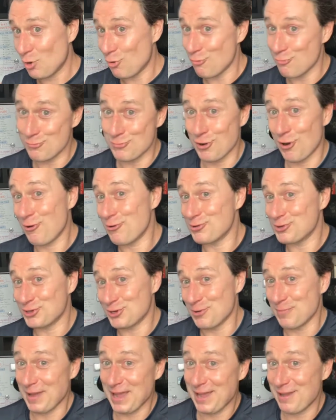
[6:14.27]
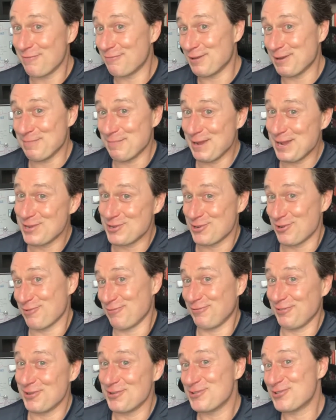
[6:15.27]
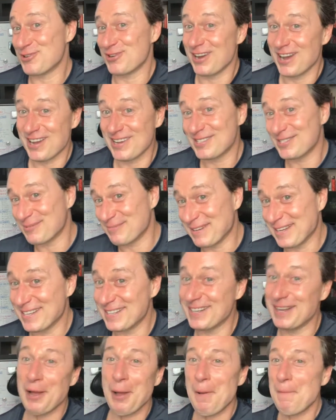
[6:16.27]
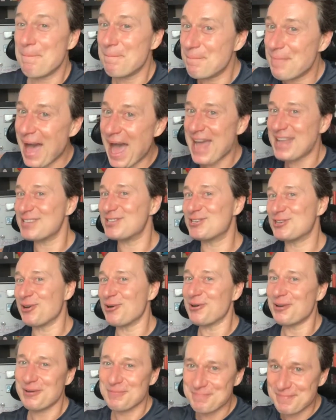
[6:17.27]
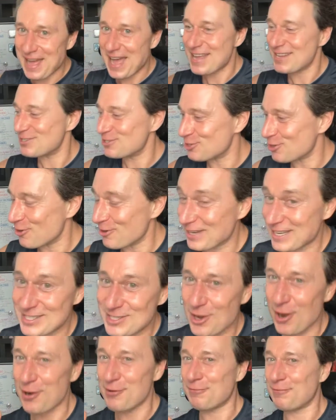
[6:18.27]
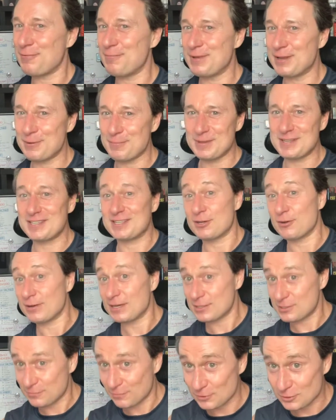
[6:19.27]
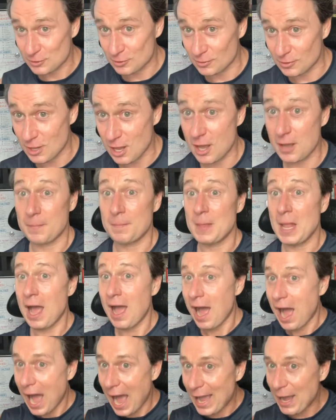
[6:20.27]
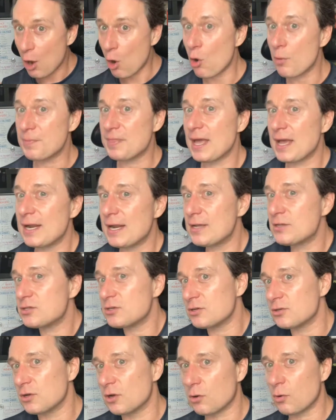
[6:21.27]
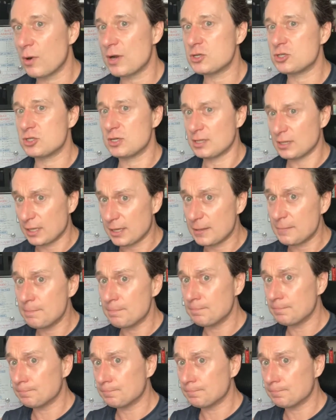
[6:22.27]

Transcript: Who knows, you may even meet your future husband. Bad joke, bad joke. It's hard for me to be serious for too long. I hope that answered your question, Lynn.